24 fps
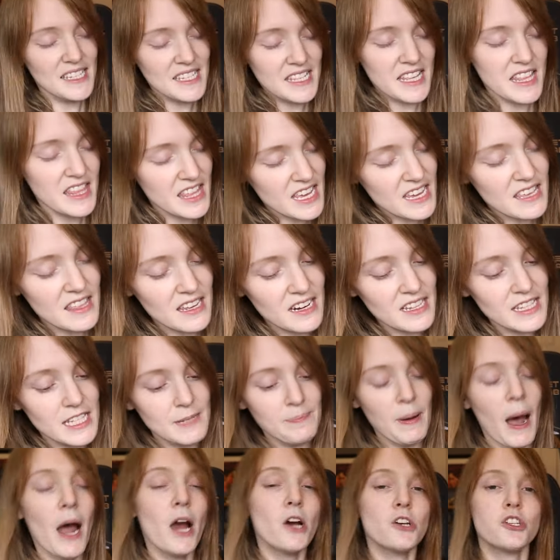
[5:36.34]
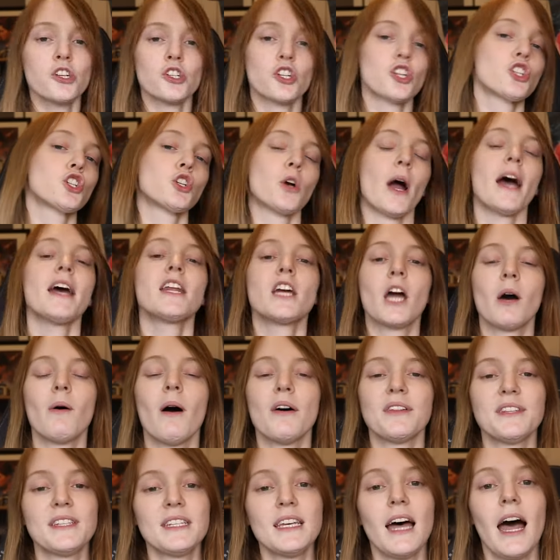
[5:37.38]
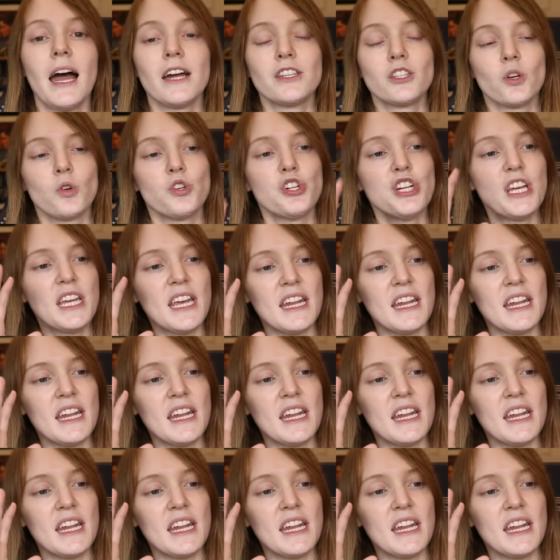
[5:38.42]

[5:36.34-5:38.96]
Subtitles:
is the thing that inspires her to try to go outside so she